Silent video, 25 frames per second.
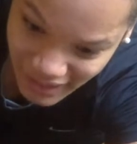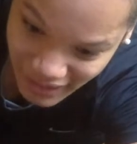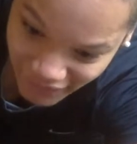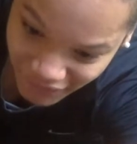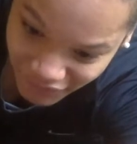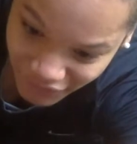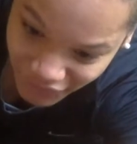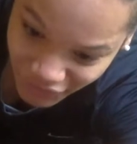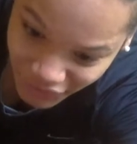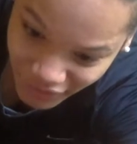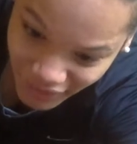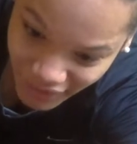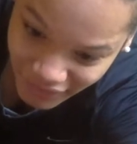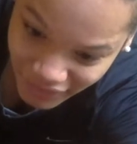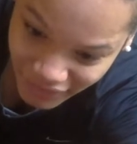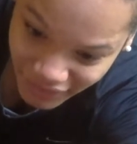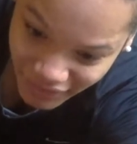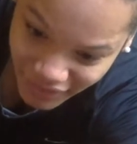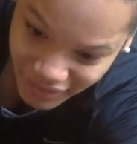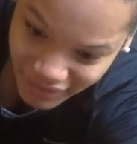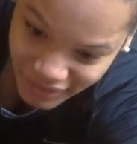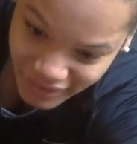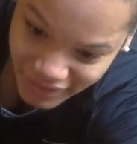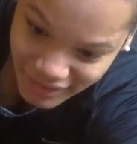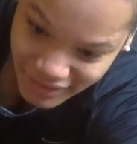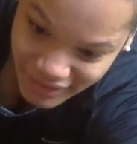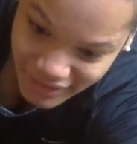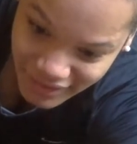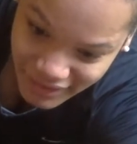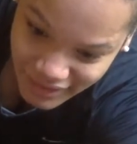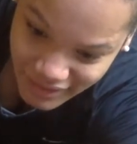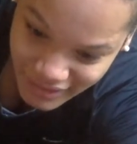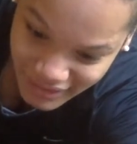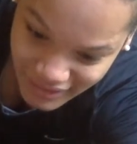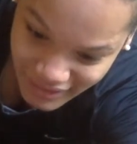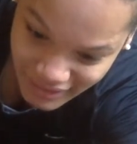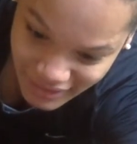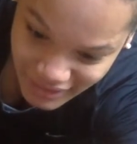and forever.
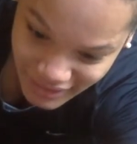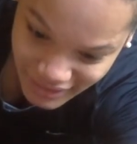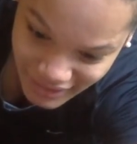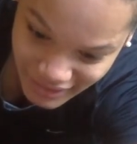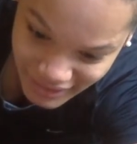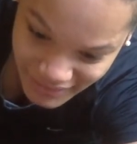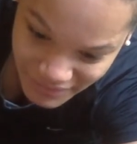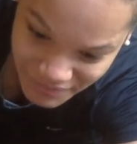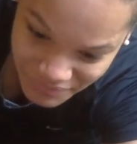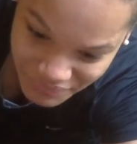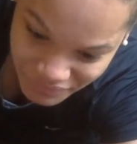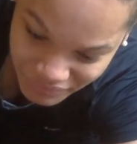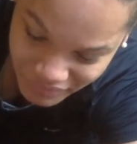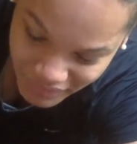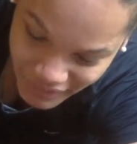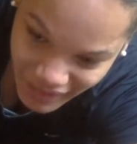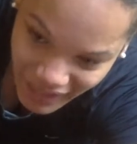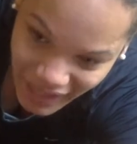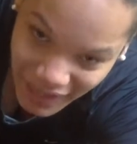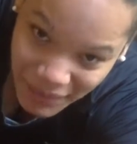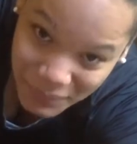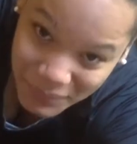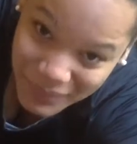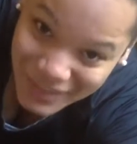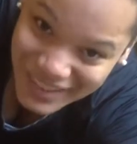And we